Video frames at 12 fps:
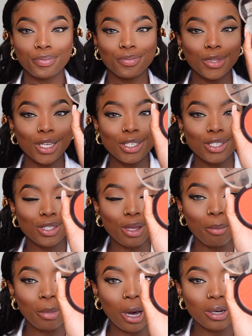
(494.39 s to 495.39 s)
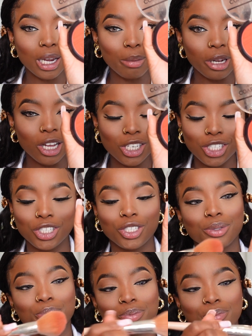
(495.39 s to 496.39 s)
Some powder
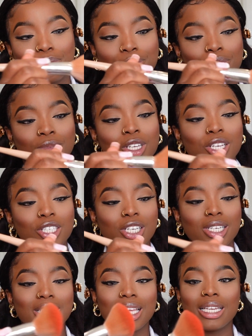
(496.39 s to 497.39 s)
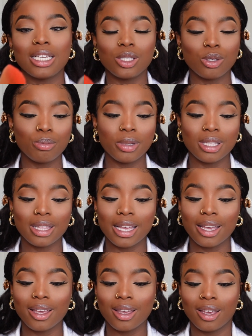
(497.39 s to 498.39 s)
blush, just a little bit, like.